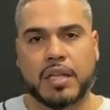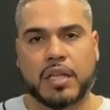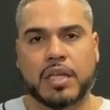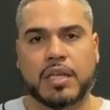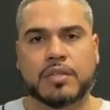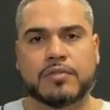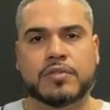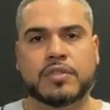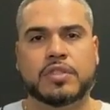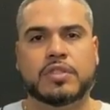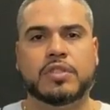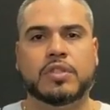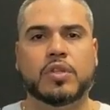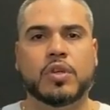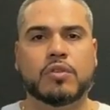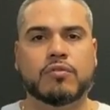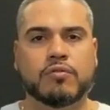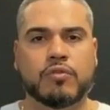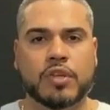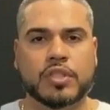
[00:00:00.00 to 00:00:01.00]
lifts,
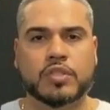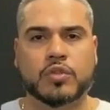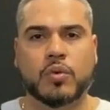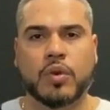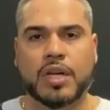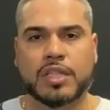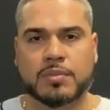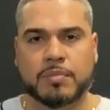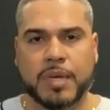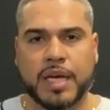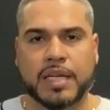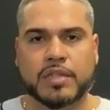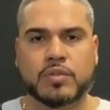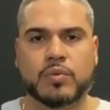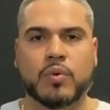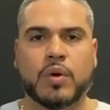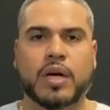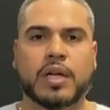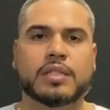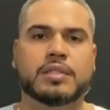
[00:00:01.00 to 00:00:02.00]
front squats, back
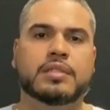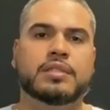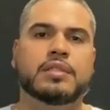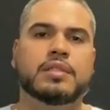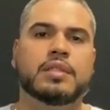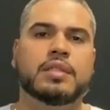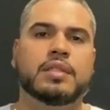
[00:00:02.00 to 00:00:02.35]
squats,